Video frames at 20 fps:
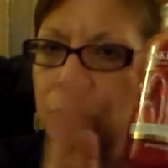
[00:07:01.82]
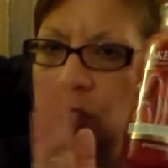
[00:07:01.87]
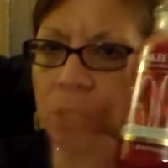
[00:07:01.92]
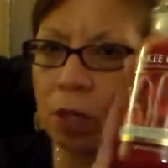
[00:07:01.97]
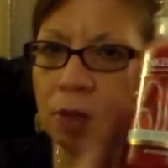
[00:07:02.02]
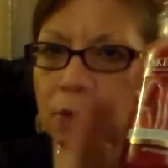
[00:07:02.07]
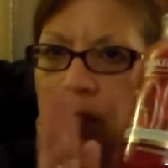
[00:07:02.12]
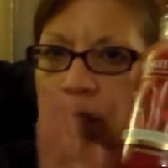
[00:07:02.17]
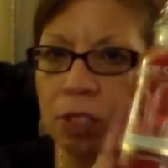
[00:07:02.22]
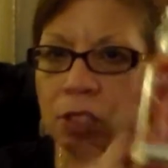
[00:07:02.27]

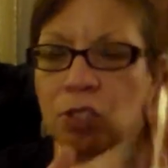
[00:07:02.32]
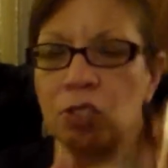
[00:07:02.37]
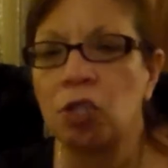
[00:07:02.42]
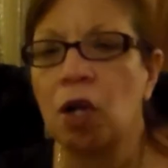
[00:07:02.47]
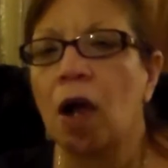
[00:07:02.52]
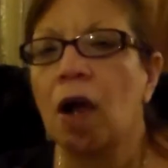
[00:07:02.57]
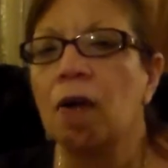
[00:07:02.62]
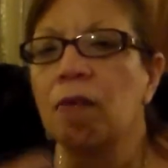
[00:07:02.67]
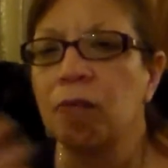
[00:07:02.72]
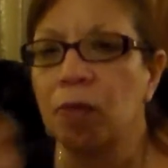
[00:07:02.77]
return this
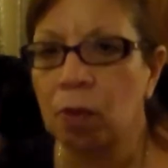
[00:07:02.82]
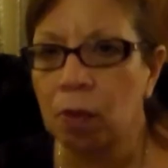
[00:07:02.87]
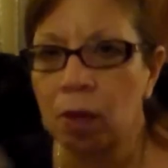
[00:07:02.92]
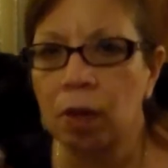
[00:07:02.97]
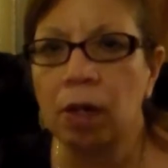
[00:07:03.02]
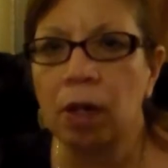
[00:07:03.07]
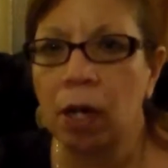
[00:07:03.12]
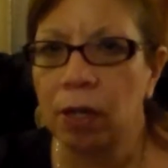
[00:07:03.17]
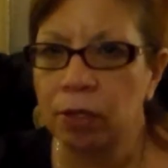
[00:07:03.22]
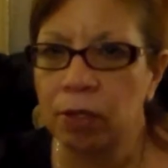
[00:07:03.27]
jar
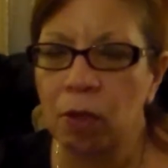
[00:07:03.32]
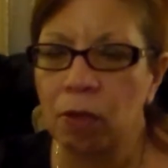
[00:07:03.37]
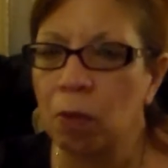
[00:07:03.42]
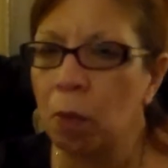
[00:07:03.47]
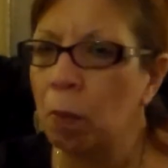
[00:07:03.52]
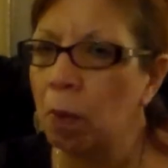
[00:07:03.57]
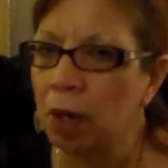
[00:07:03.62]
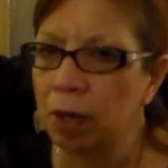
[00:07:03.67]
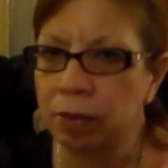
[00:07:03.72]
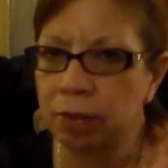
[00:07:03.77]
for
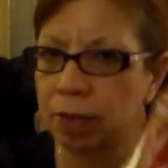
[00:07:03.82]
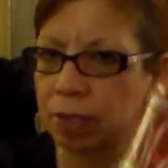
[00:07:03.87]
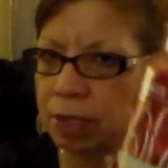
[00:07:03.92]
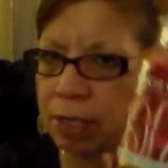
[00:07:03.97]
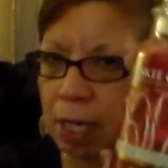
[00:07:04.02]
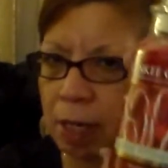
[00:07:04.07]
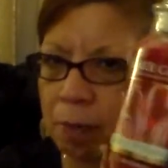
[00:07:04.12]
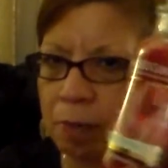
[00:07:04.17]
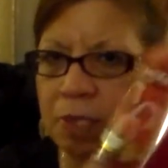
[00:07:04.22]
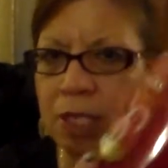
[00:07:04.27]
another one the
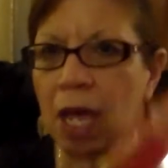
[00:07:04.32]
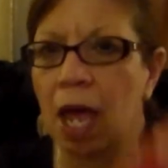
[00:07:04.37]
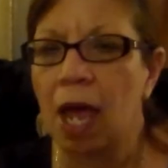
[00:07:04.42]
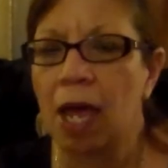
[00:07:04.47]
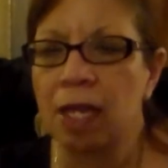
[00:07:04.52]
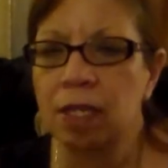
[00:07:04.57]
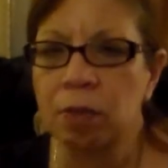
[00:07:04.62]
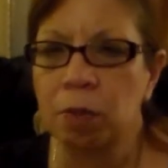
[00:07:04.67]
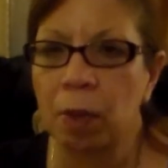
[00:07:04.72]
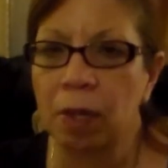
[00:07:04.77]
same
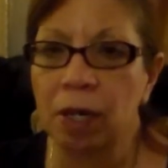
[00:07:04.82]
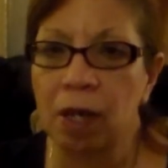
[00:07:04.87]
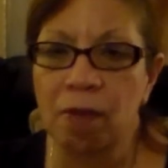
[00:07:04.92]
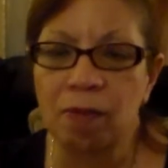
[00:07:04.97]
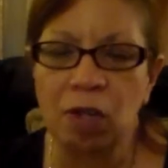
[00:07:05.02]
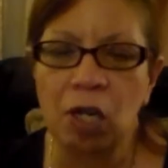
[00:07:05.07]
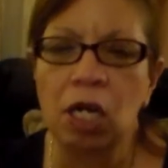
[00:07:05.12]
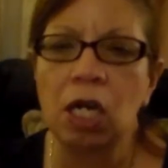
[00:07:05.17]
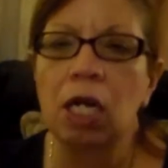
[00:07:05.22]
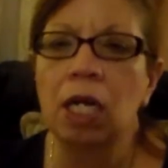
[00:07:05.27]
size
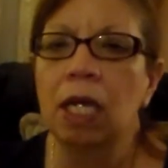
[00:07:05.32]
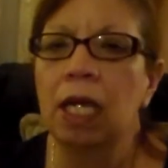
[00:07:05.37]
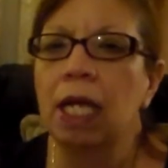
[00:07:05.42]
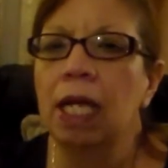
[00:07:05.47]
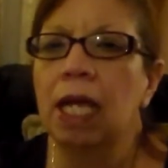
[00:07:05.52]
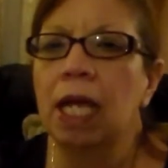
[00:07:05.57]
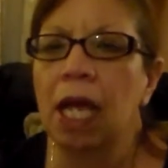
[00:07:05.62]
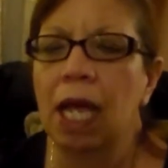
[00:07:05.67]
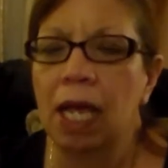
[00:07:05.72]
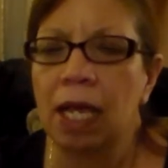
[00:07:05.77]
whatever
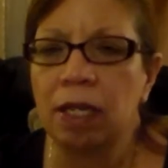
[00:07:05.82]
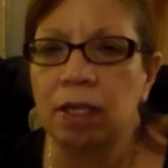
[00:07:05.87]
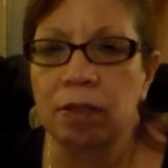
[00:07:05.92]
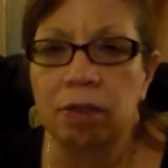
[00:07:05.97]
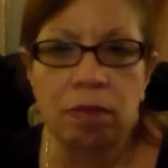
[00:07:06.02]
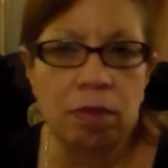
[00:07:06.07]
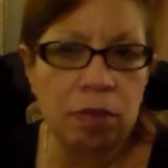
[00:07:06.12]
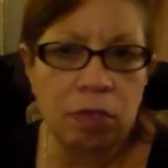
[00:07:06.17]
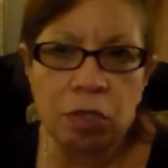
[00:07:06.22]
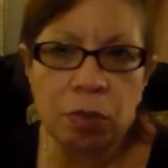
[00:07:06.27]

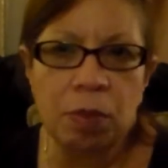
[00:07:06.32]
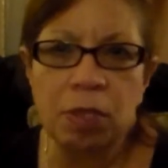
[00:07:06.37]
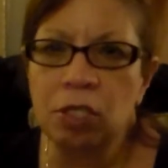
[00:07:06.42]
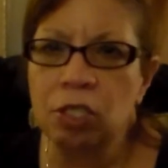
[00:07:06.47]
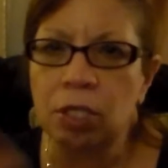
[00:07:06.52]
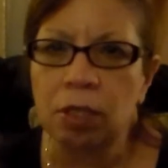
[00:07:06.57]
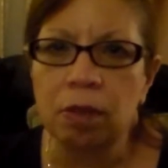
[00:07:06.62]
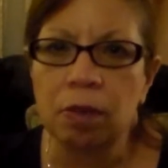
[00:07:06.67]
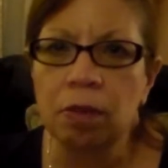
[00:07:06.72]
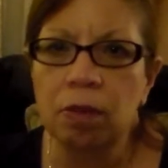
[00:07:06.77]
and
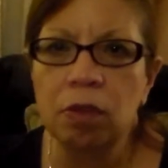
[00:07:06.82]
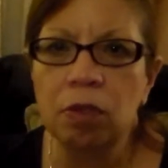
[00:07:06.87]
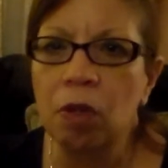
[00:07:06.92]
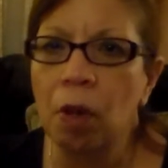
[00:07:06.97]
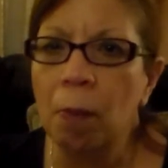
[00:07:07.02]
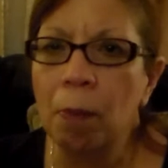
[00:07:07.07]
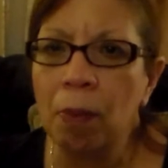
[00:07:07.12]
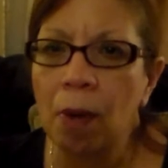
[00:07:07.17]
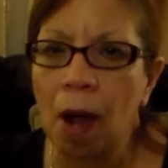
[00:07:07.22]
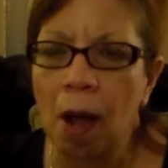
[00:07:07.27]
switch it
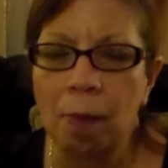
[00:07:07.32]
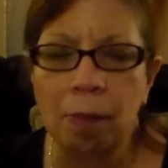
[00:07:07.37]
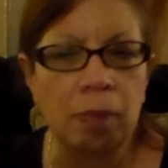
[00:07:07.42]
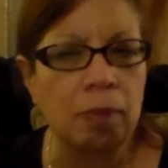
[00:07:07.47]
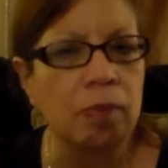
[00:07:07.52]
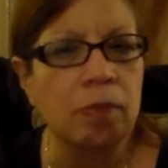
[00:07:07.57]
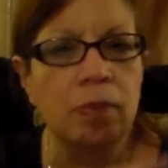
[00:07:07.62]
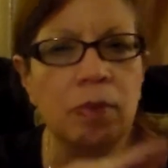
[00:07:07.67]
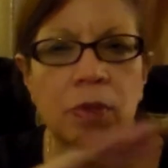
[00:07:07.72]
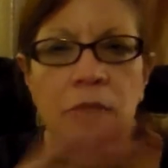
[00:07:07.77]
no
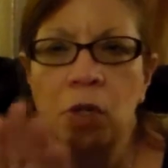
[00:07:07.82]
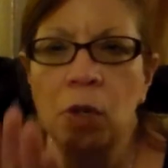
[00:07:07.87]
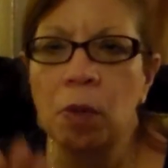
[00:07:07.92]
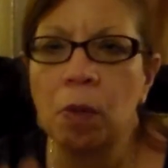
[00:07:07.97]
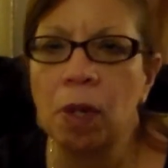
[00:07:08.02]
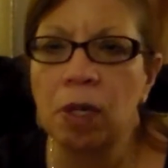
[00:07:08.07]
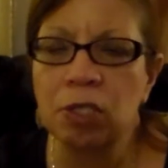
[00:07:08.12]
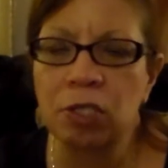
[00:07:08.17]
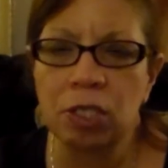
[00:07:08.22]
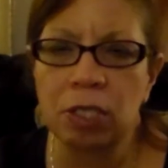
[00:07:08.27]
problem no
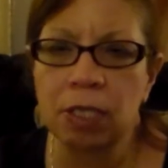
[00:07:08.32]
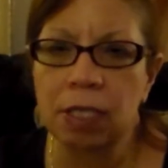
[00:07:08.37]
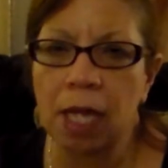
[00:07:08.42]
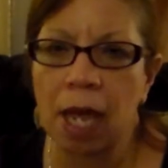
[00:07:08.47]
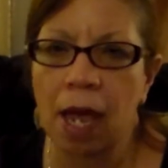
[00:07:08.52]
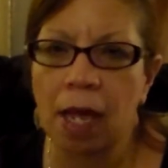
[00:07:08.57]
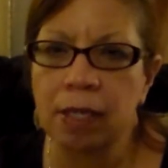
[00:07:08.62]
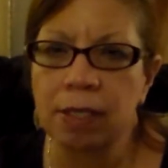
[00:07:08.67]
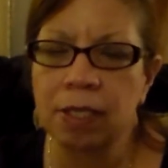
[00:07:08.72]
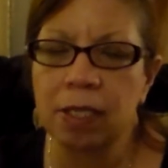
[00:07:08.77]
questions
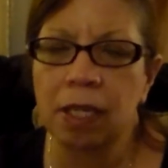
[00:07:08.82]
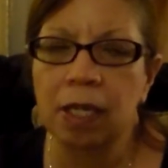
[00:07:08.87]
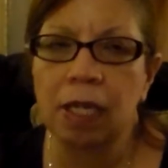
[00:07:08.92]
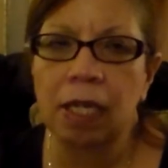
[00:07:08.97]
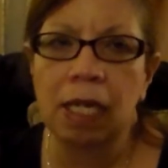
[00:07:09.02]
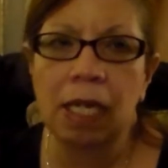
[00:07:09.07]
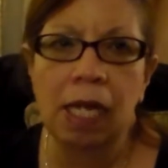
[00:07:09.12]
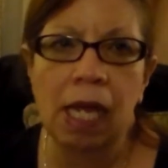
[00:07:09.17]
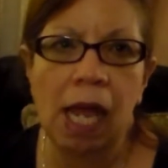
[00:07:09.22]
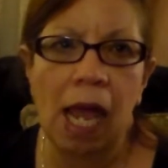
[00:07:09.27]
asked
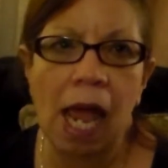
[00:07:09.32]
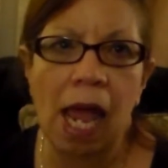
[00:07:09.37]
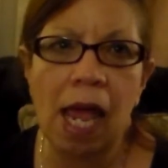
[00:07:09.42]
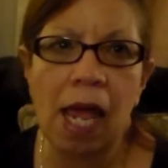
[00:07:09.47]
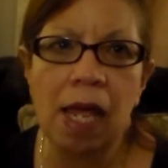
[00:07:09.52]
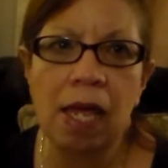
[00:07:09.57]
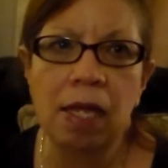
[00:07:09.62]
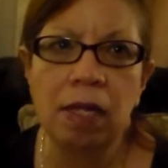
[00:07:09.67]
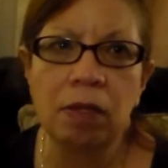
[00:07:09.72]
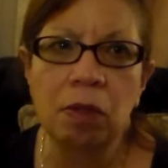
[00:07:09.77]

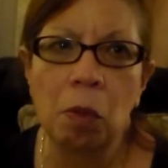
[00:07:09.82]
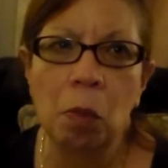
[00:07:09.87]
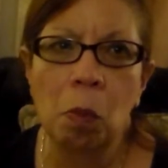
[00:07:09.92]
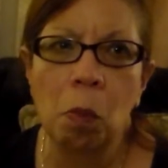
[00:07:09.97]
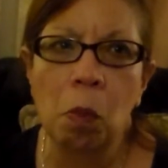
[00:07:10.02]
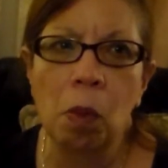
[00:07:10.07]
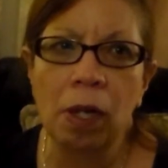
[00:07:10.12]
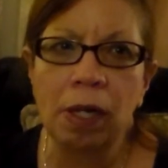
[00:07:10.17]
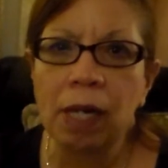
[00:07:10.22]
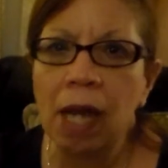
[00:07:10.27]
and
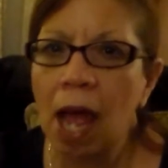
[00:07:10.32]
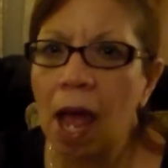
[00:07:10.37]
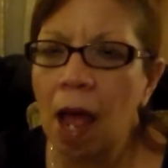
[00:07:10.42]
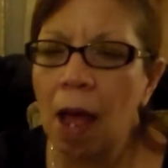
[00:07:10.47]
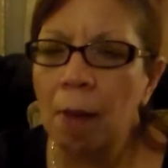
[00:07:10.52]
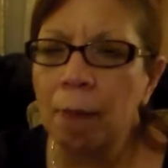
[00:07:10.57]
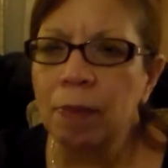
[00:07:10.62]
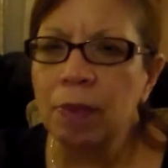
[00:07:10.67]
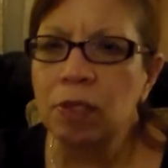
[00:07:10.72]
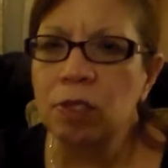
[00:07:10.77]
what
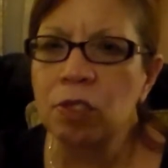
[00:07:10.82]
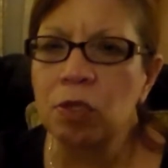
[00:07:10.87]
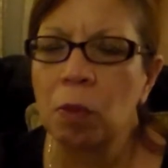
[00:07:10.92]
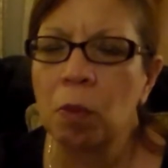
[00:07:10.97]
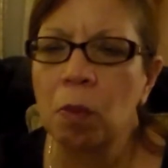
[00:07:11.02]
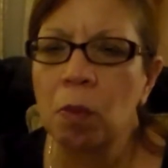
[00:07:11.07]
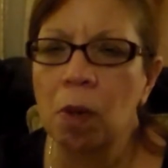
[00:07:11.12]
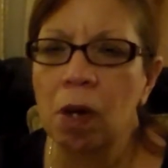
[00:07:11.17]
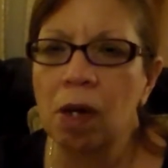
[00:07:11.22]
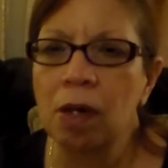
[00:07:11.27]

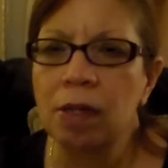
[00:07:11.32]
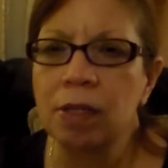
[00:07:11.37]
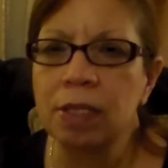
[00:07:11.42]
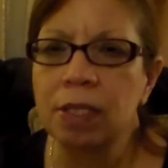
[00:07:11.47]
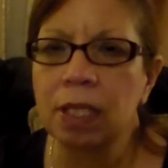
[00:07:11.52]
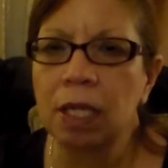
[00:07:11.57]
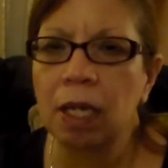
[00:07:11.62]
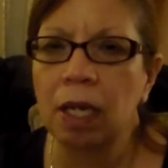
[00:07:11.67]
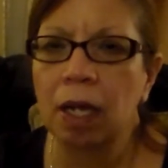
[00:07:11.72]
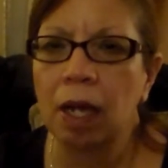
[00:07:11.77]
happened
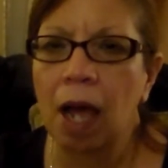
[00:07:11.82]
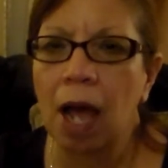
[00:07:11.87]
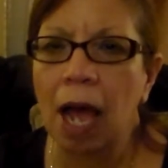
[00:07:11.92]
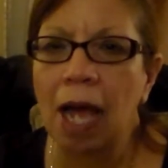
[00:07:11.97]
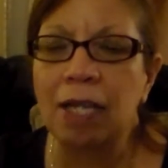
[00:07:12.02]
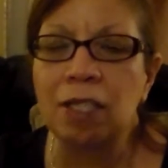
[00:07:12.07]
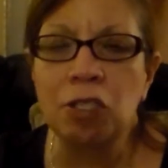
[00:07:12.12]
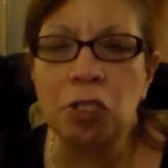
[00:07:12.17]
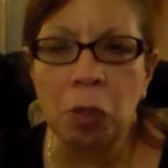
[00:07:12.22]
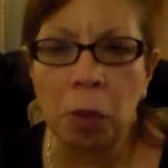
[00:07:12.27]
was
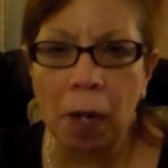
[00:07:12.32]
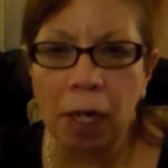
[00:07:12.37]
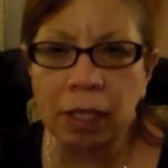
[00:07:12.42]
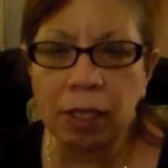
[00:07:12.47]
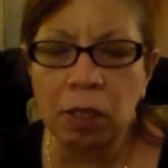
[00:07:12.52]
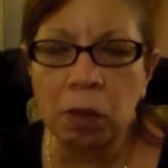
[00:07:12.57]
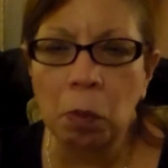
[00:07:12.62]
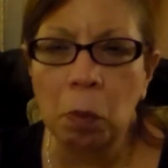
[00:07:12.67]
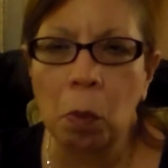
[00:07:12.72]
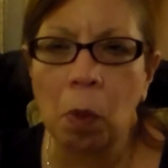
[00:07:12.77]
I
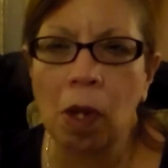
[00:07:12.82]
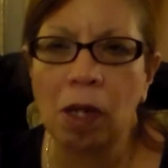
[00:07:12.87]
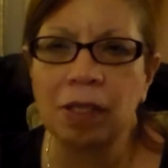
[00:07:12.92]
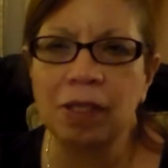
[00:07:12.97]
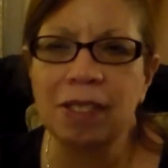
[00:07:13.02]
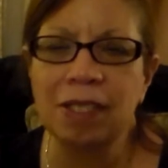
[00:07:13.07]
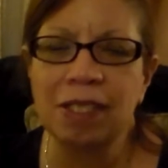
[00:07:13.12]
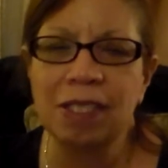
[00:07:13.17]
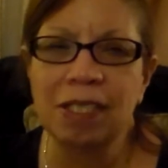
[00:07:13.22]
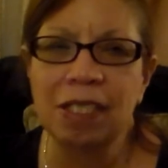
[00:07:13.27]
tried it
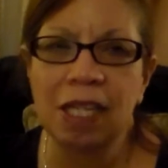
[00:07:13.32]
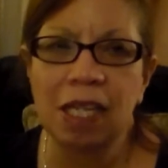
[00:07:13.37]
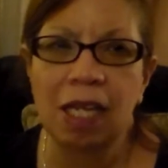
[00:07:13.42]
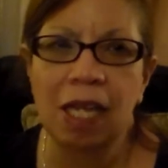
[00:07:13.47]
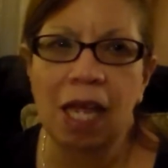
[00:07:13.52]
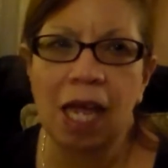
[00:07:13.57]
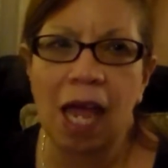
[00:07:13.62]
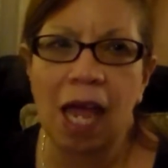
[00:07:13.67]
once